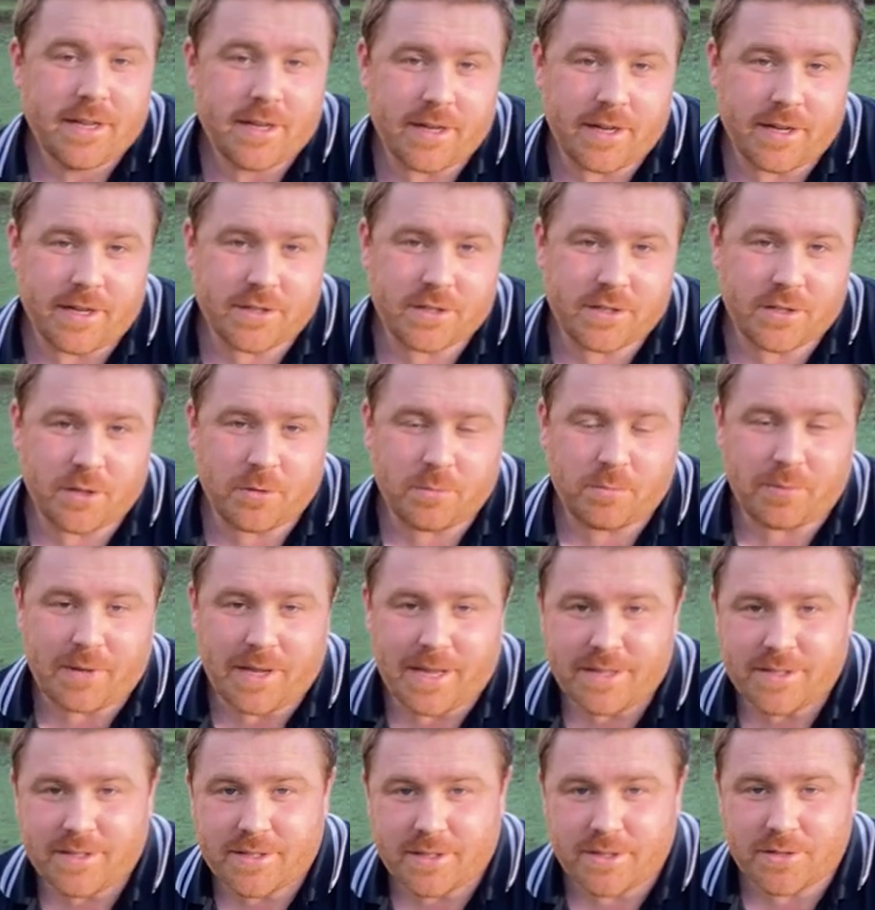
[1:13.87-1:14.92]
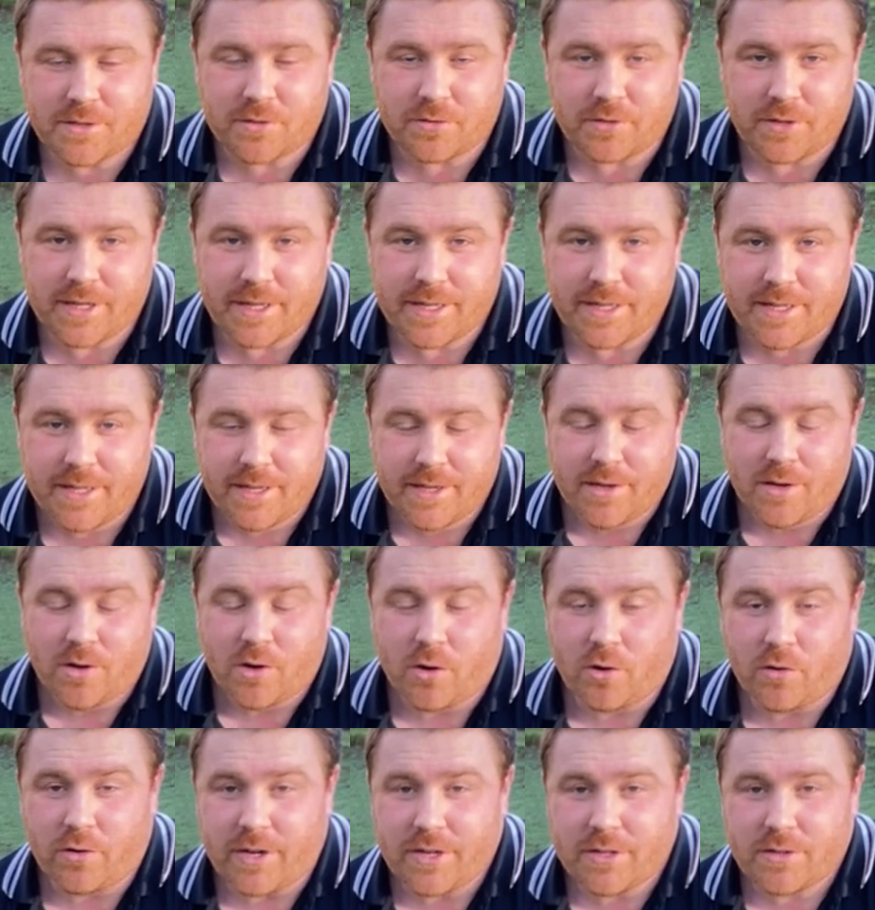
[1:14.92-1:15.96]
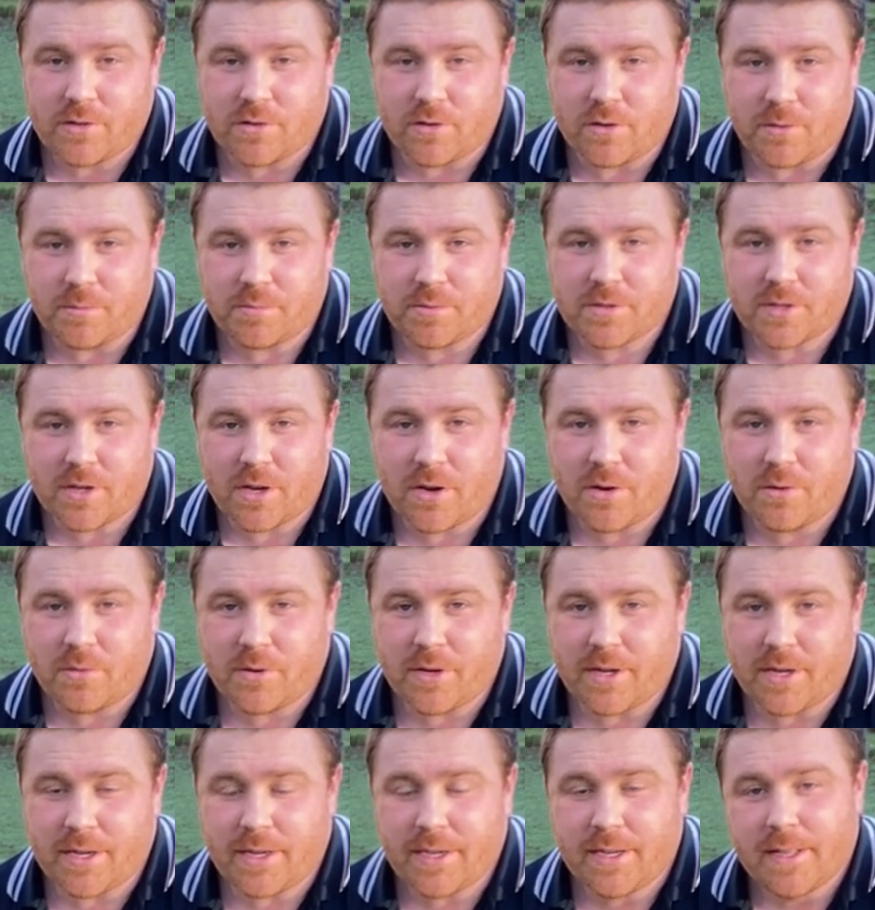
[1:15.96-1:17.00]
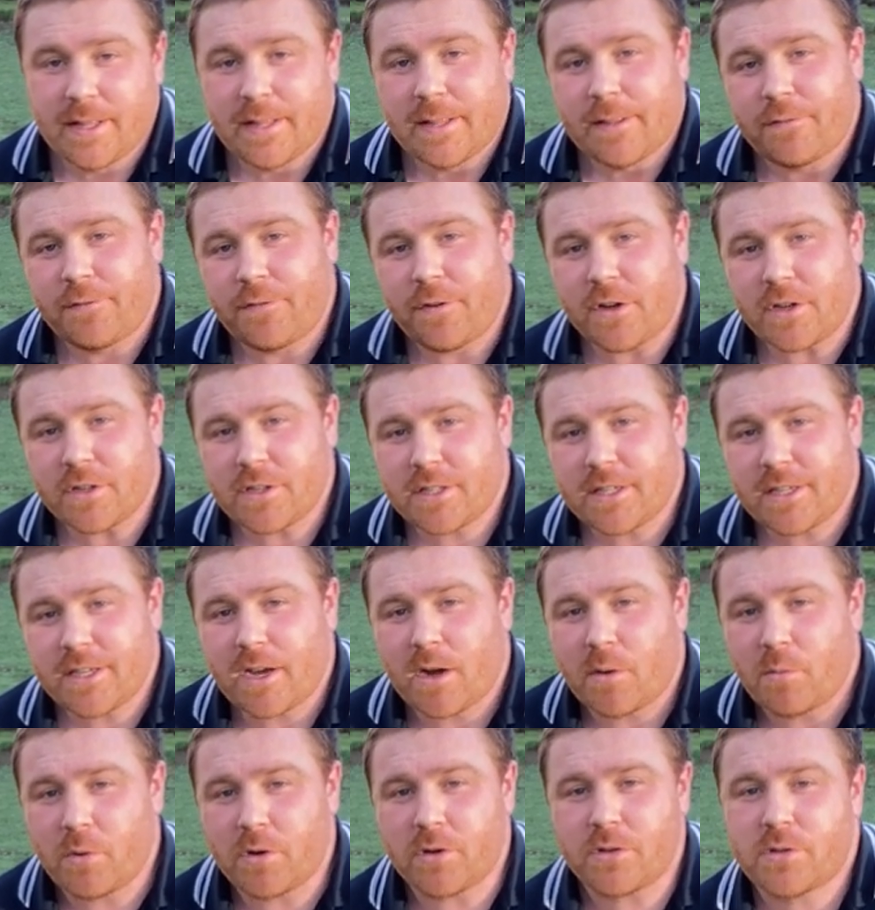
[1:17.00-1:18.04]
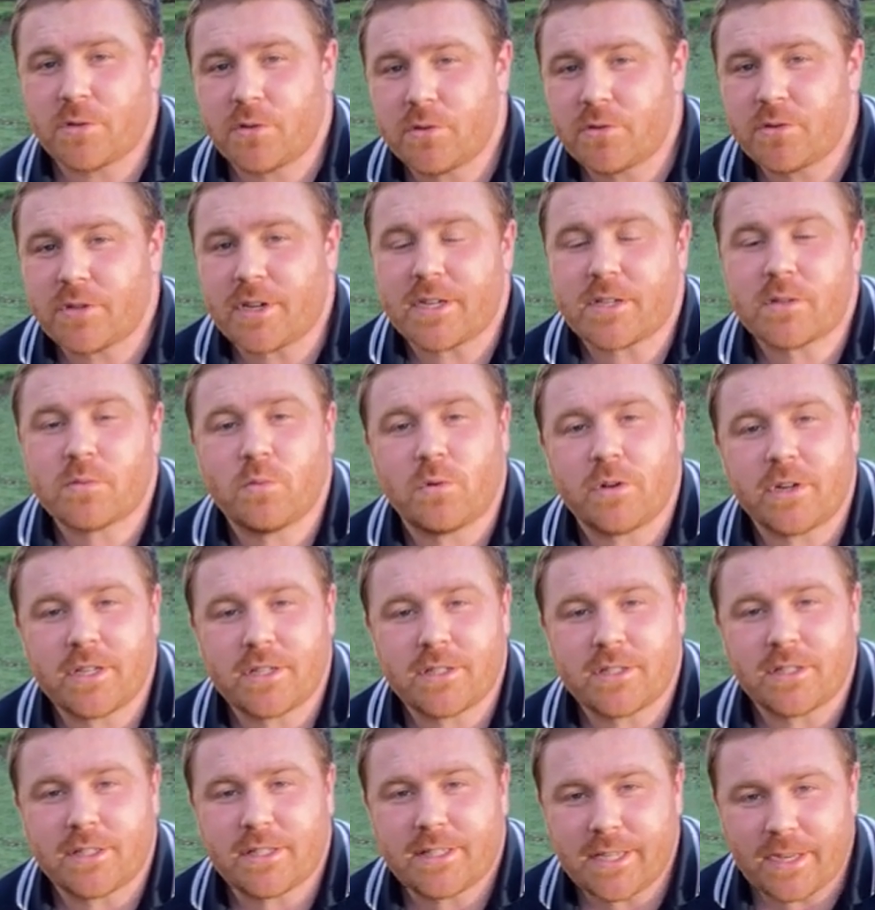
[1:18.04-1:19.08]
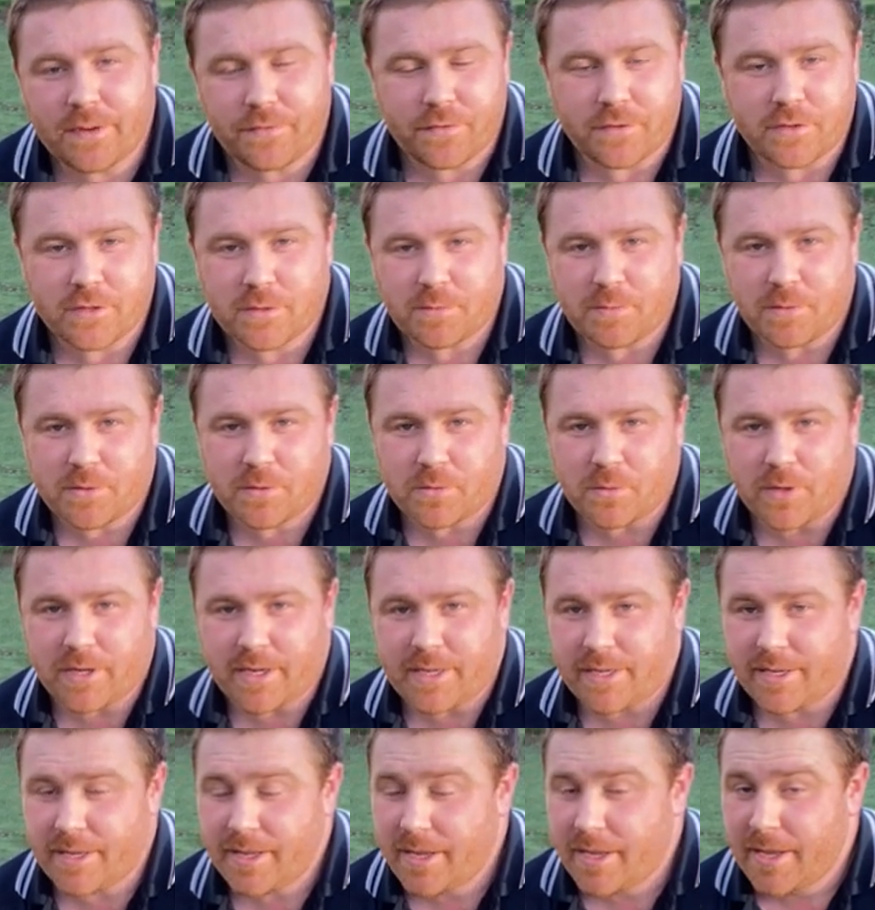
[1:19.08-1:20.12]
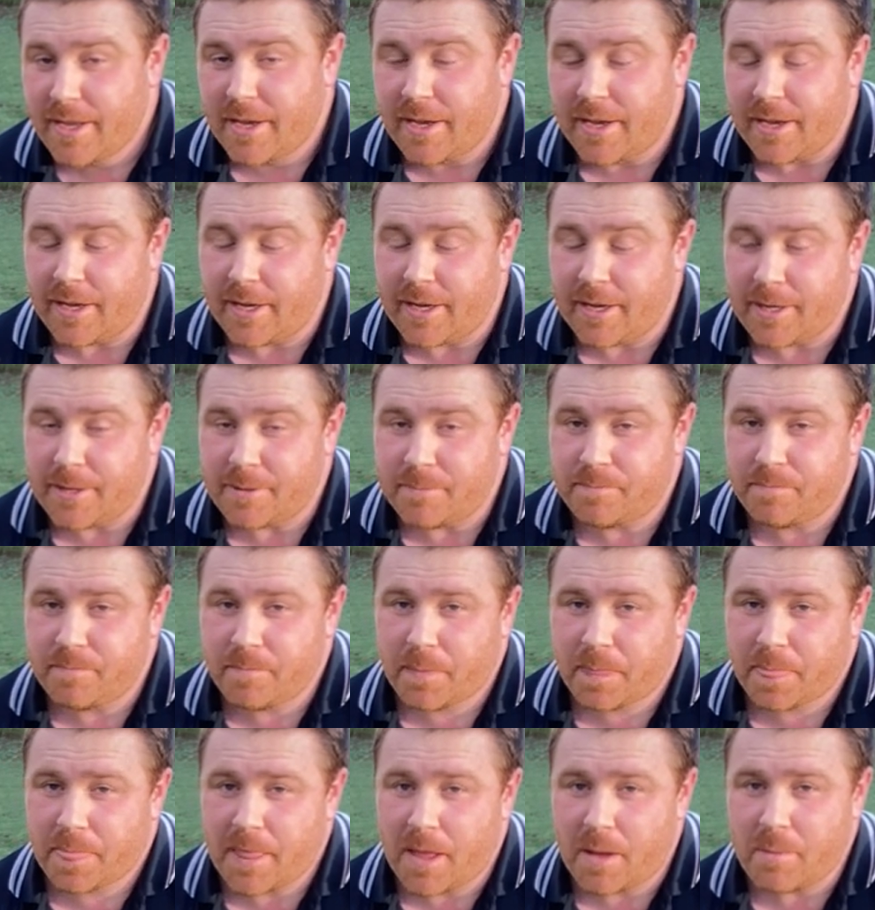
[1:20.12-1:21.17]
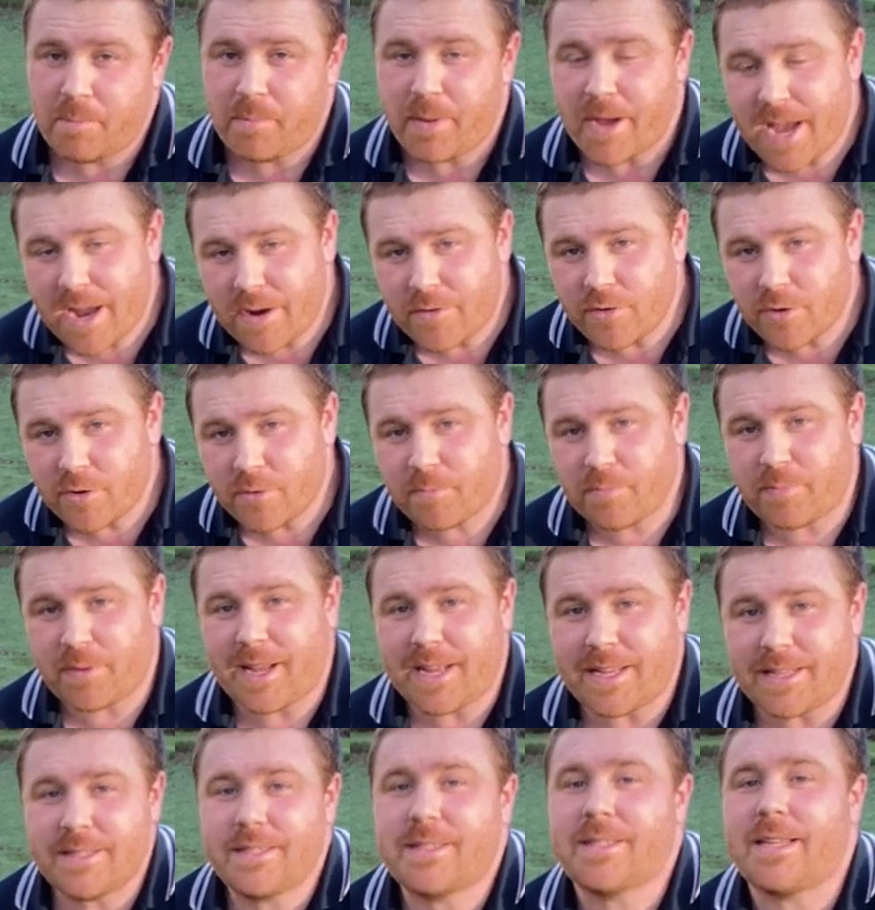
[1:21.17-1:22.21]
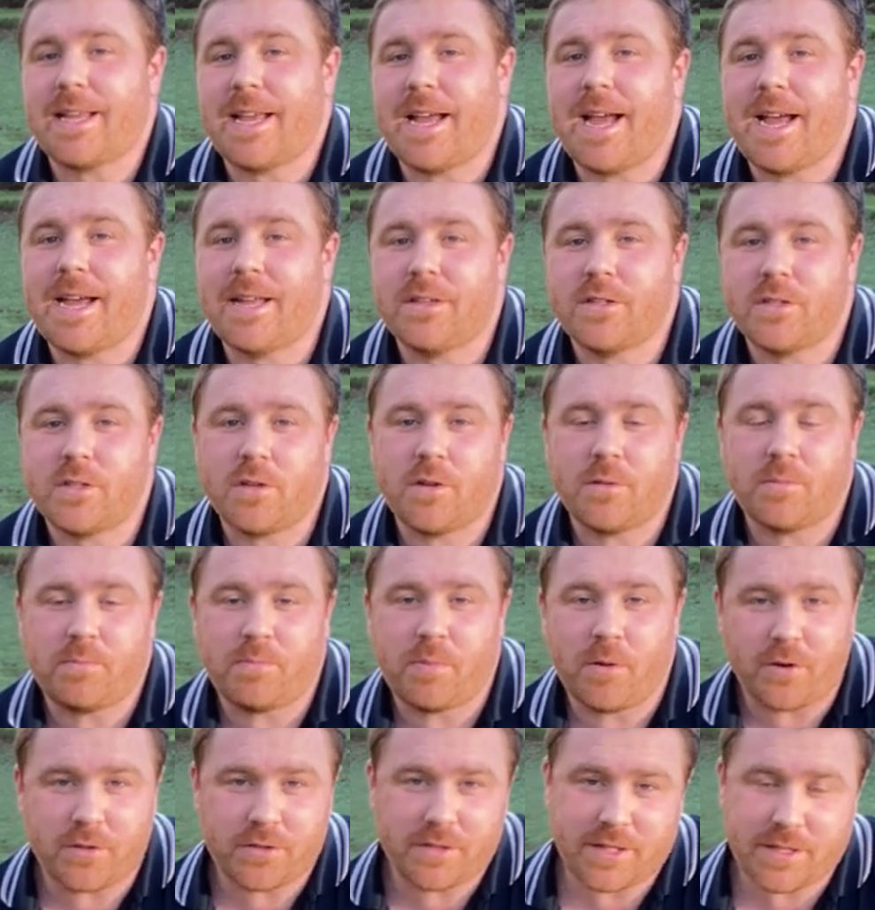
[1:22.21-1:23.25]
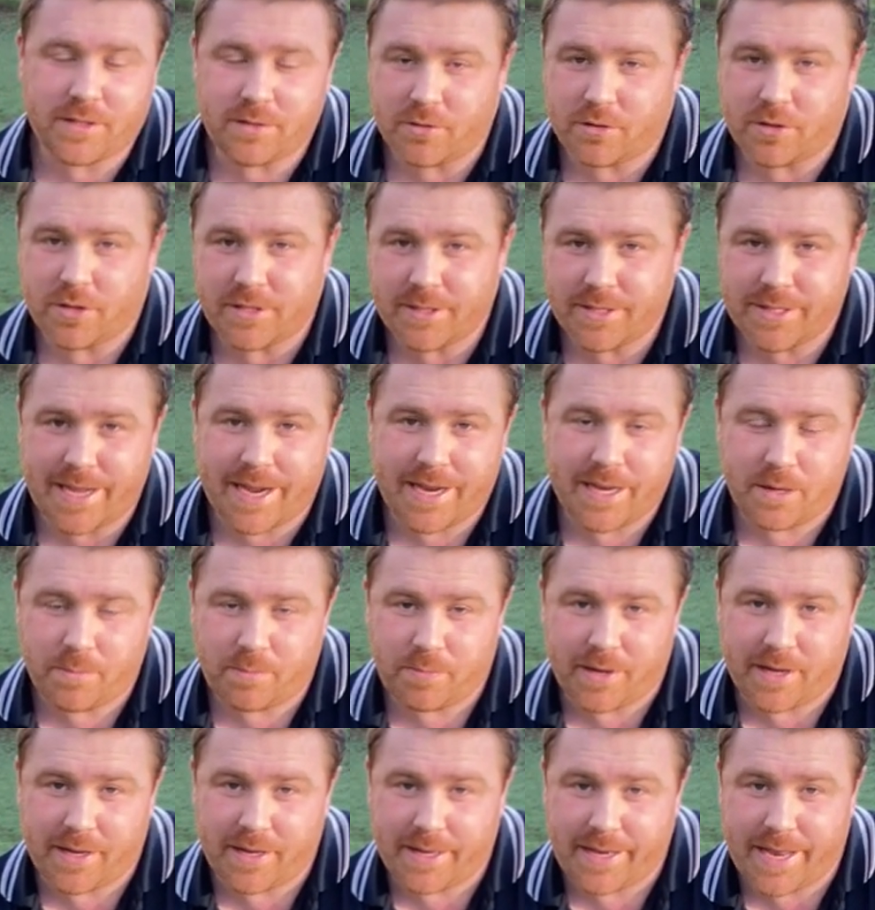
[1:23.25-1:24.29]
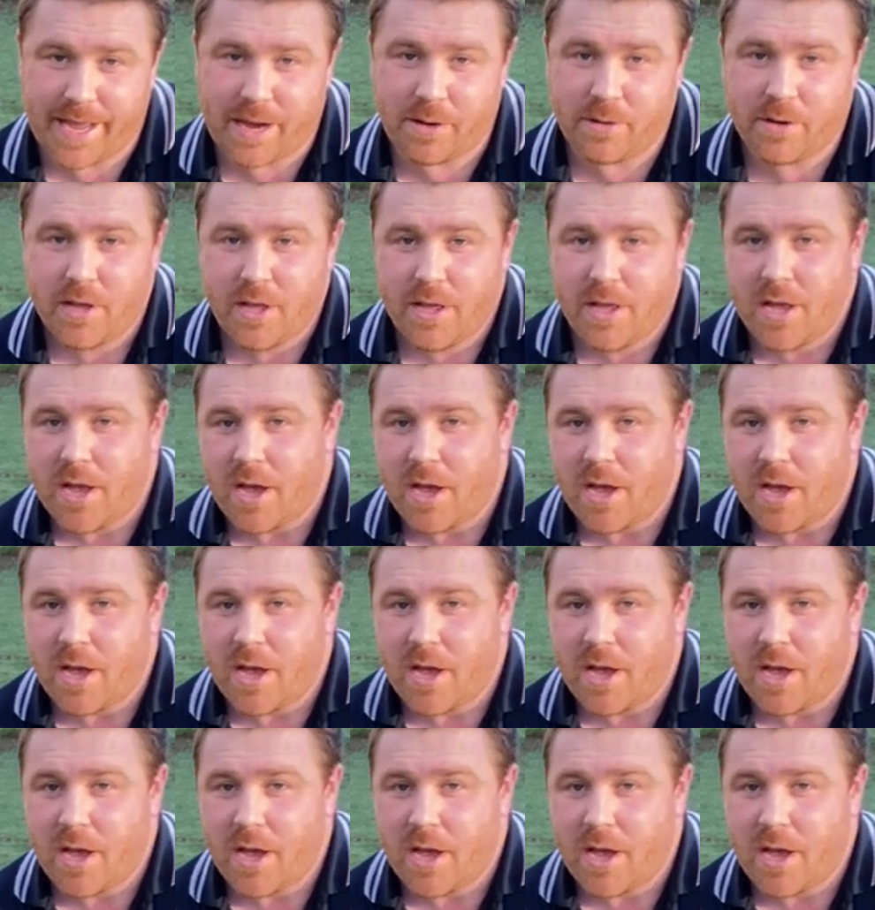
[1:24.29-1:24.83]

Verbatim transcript: uh, to plant a tree or a shrub so uh, firstly I want to address what is the difference between um, a bare root plant and a potted or container plant now